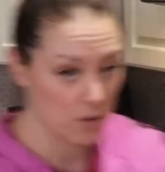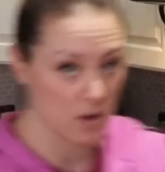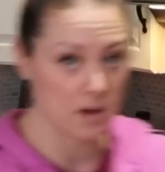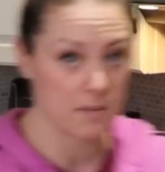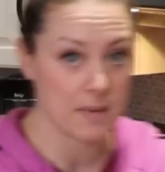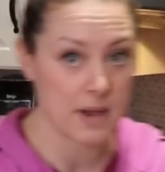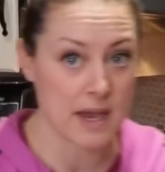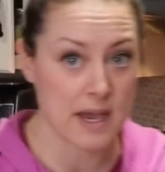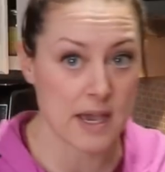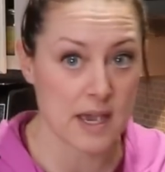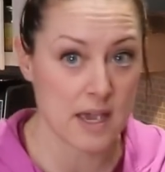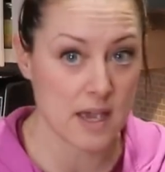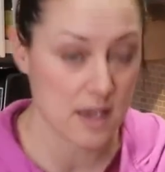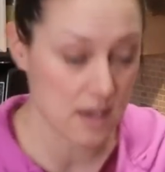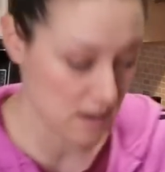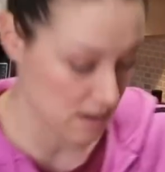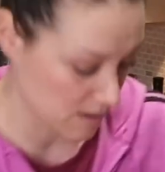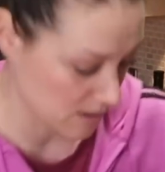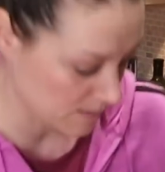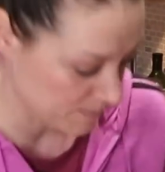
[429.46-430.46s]
one of
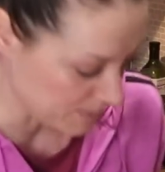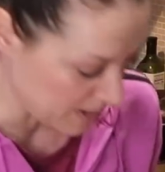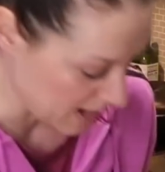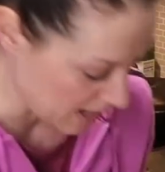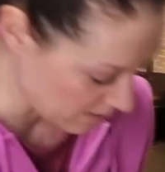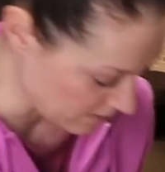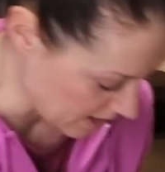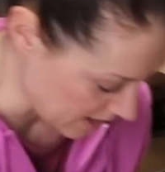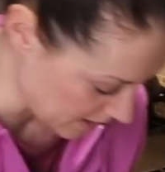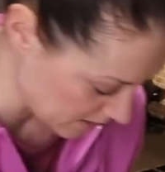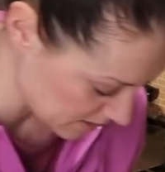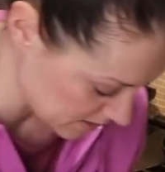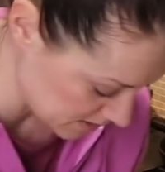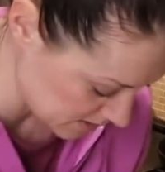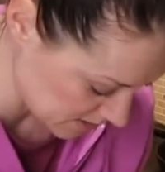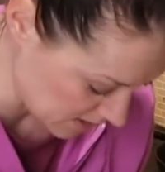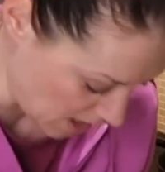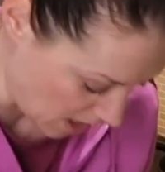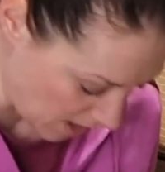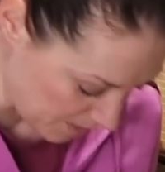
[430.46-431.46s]
my
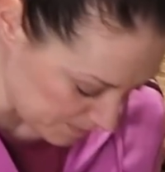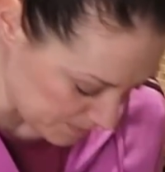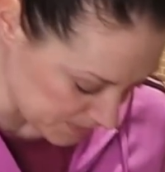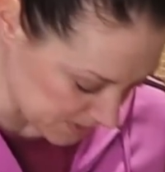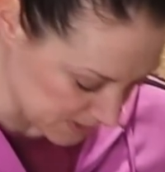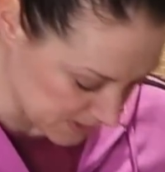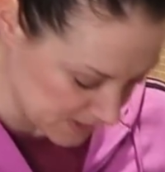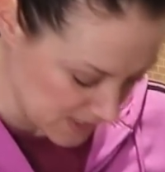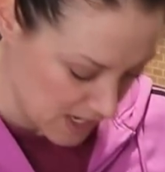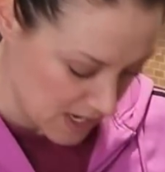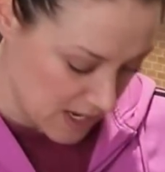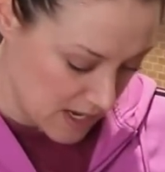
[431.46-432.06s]
Pyrex cups.